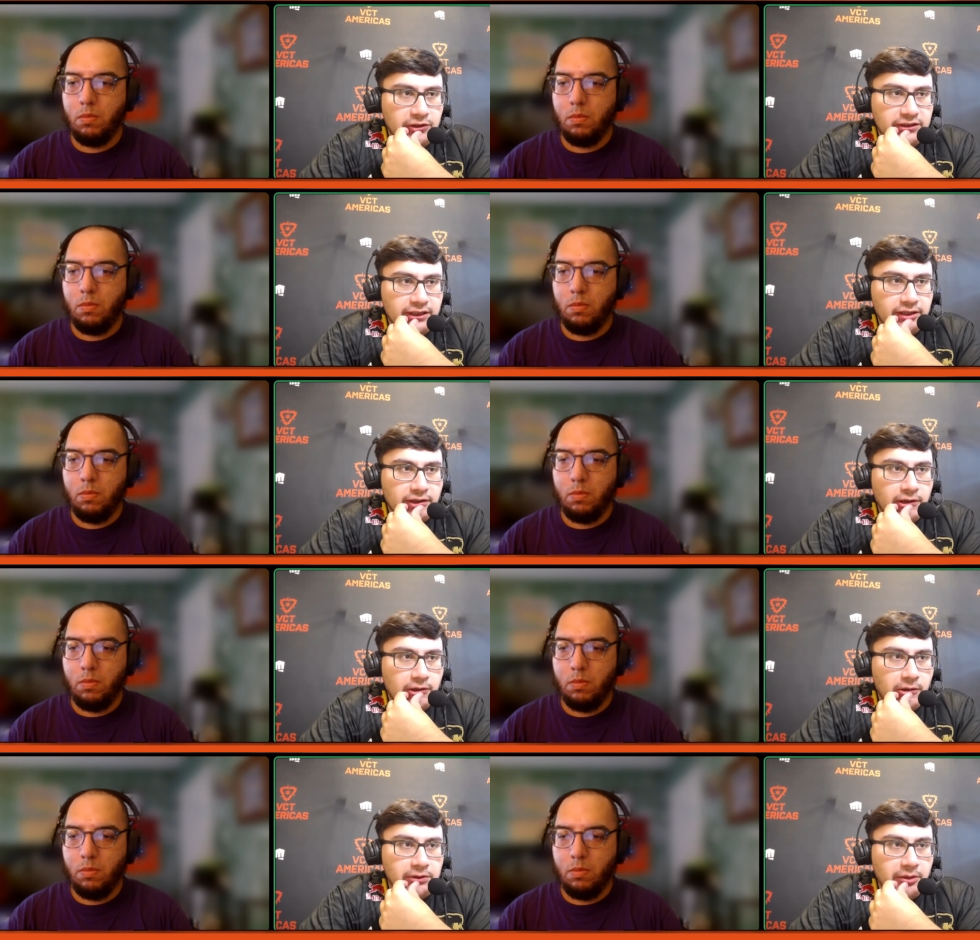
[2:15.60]
Speaker 1: we still
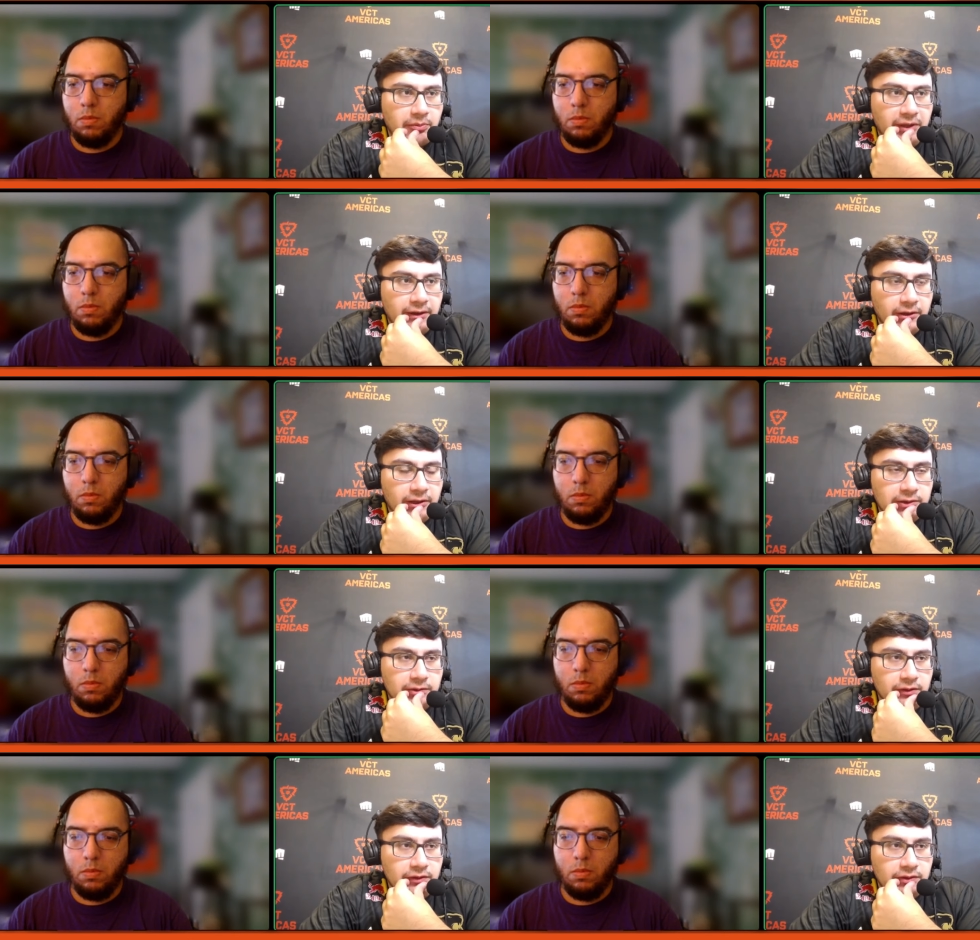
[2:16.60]
how they play
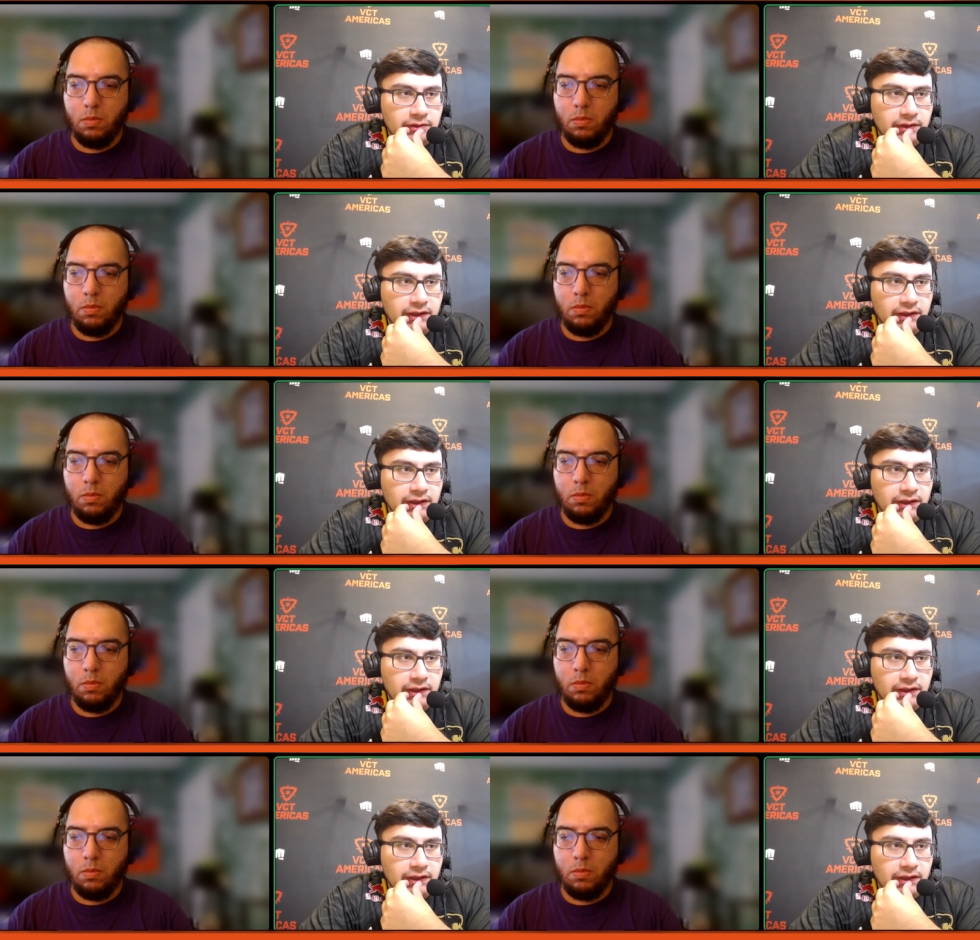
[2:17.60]
Lotus.